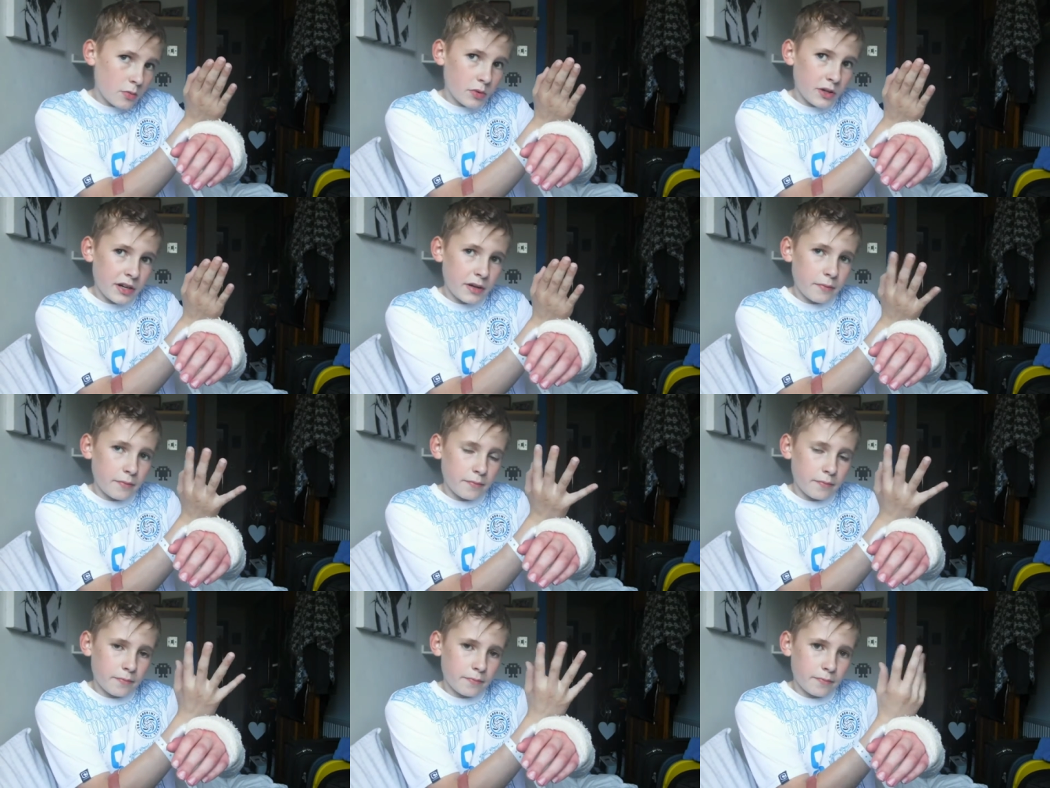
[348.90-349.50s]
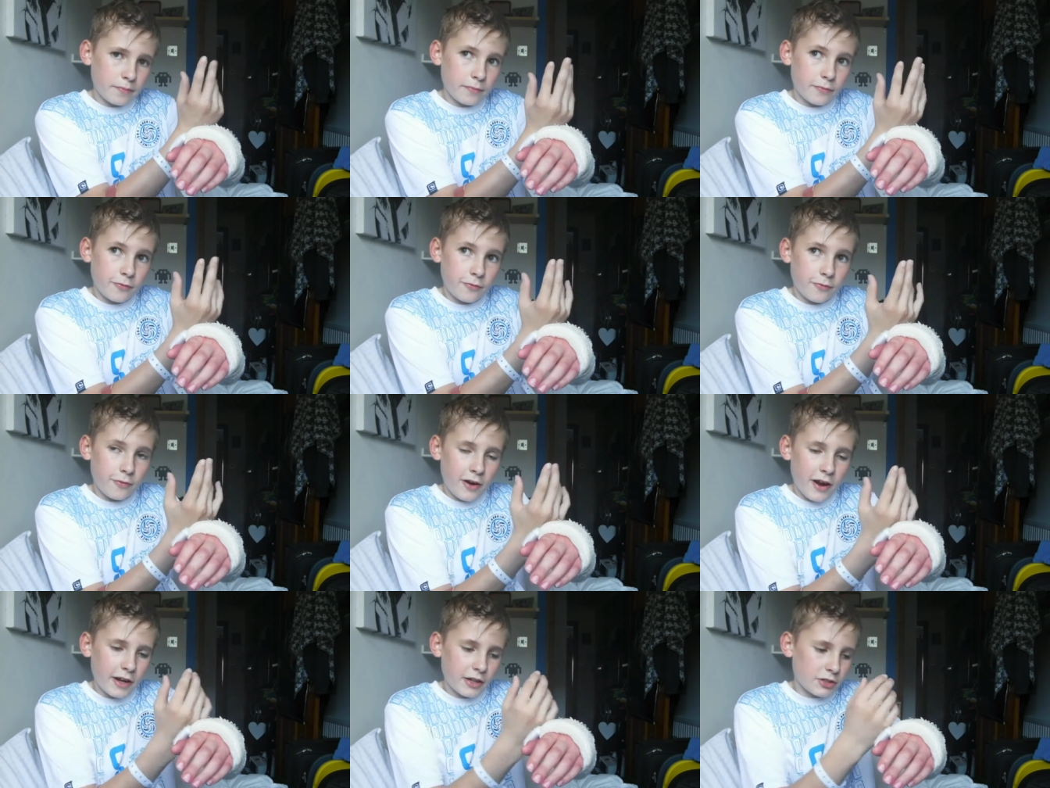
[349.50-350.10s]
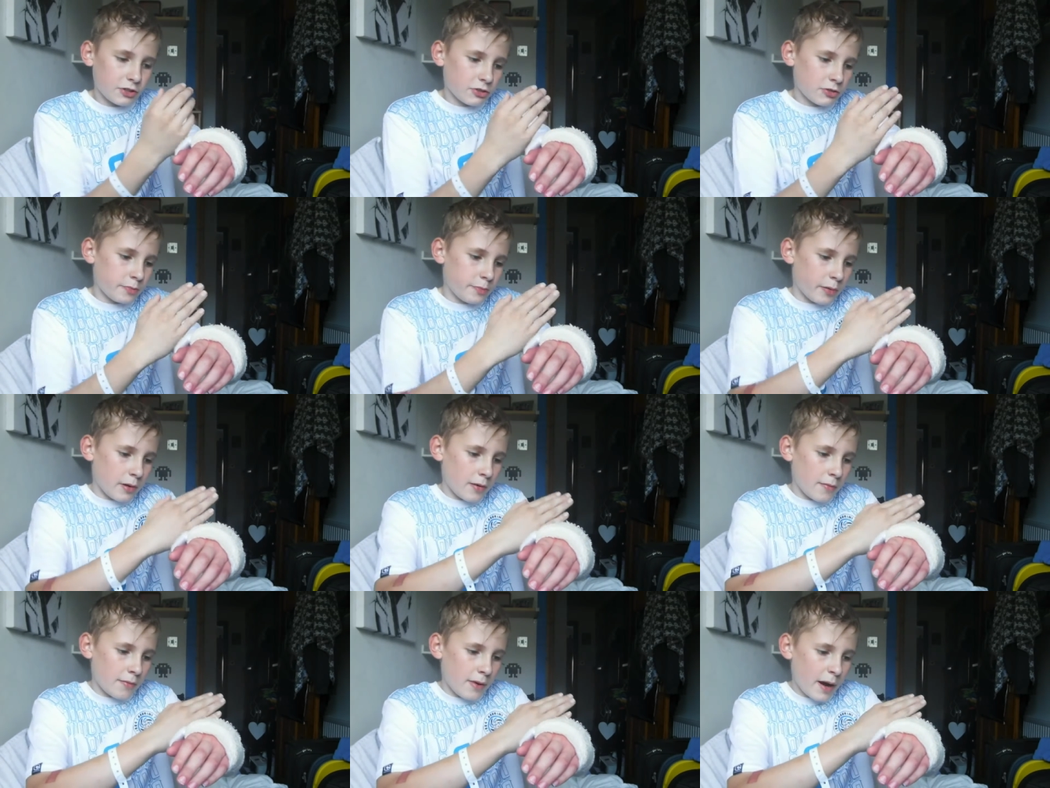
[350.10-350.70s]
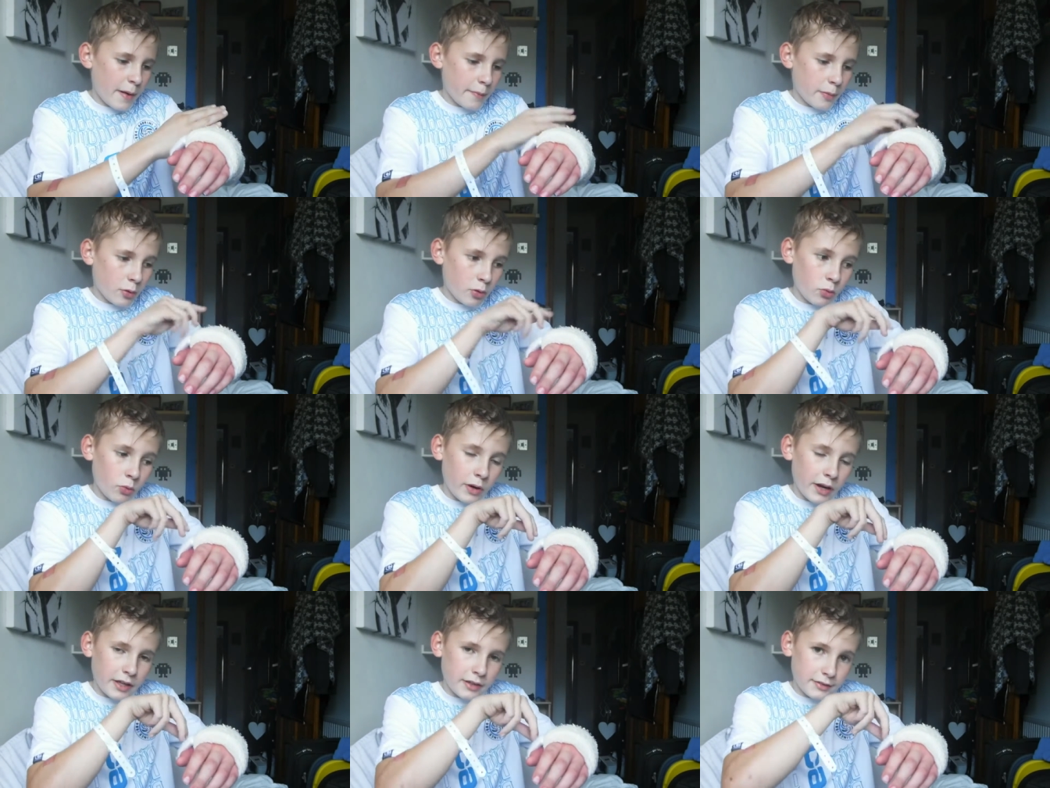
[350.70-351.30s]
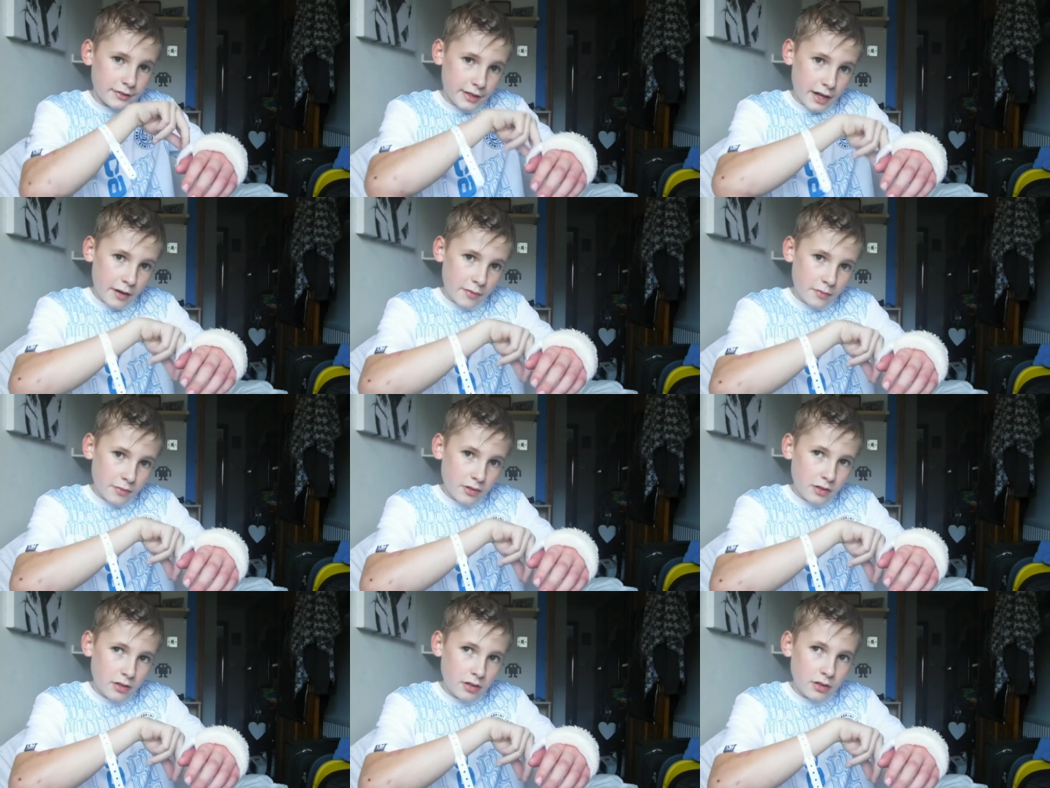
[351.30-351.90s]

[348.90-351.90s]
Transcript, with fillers: when it fractures, but my bone went down,